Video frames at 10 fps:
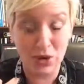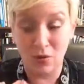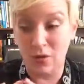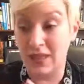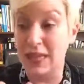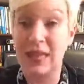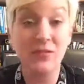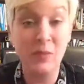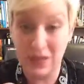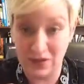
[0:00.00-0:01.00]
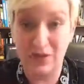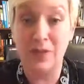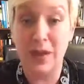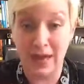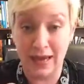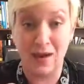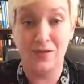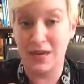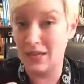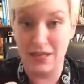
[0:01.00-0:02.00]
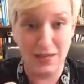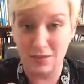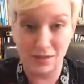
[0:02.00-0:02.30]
or they give me the feedback outright that it